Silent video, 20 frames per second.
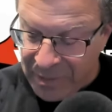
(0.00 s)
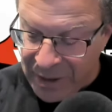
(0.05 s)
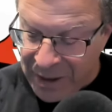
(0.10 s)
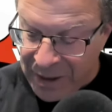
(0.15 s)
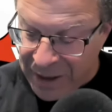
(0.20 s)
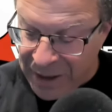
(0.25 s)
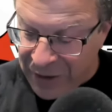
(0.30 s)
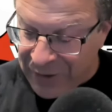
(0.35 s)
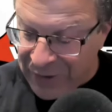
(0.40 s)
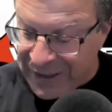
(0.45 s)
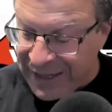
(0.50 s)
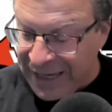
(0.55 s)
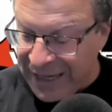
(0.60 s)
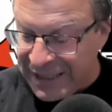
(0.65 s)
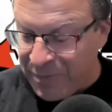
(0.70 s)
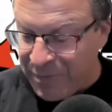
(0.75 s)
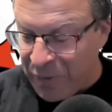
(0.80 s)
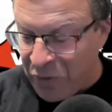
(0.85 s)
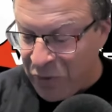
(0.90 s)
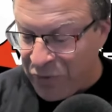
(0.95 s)
He
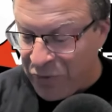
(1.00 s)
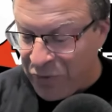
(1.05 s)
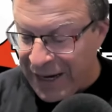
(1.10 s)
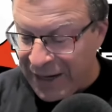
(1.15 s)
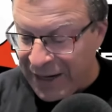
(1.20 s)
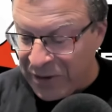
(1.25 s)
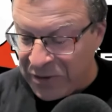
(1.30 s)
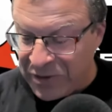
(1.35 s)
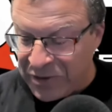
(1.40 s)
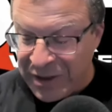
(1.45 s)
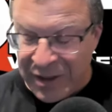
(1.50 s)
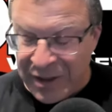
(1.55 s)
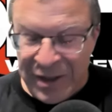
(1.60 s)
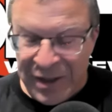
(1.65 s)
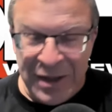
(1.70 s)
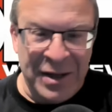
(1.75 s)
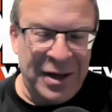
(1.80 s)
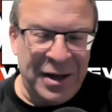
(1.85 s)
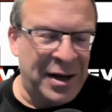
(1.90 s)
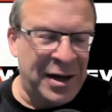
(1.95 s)
retains both titles.
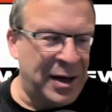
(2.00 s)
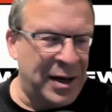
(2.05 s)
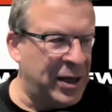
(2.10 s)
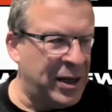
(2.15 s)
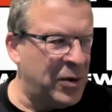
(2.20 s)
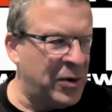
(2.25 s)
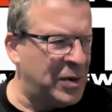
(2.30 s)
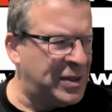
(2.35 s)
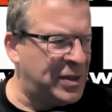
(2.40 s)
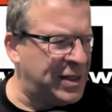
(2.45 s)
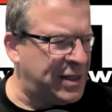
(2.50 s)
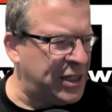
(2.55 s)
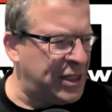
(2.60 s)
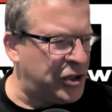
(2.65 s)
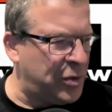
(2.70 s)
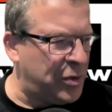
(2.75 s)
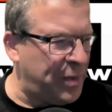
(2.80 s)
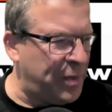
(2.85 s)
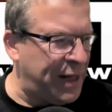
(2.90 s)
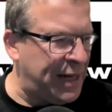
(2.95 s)
It was the
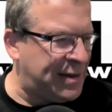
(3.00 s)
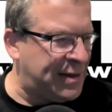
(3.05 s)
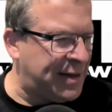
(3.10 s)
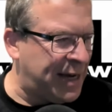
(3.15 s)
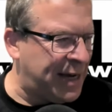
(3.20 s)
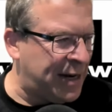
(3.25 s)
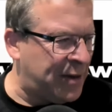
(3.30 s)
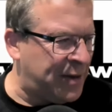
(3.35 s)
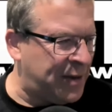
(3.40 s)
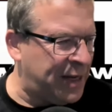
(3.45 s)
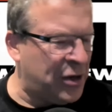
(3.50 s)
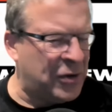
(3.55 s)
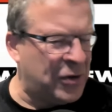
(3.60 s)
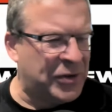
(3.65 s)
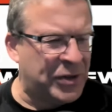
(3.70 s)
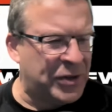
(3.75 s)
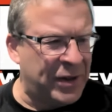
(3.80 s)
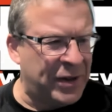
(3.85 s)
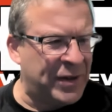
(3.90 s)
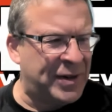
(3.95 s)
digital media title, and he
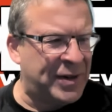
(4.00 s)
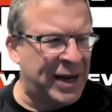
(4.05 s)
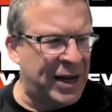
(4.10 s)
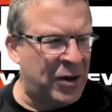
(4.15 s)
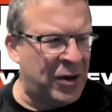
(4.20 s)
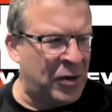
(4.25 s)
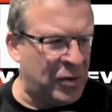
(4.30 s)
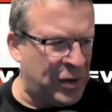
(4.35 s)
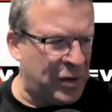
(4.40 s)
holds another title.